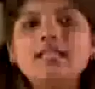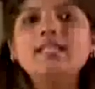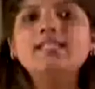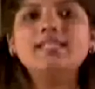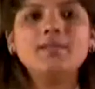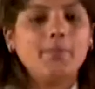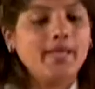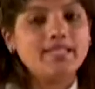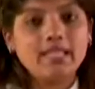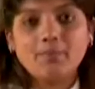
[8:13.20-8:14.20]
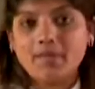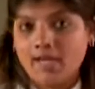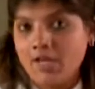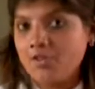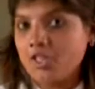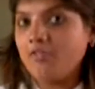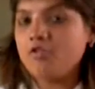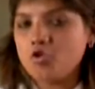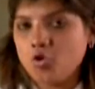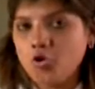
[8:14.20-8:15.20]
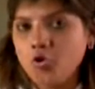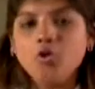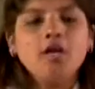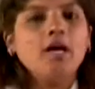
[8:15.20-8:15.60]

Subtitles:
This is a basic paratha which I have shown you.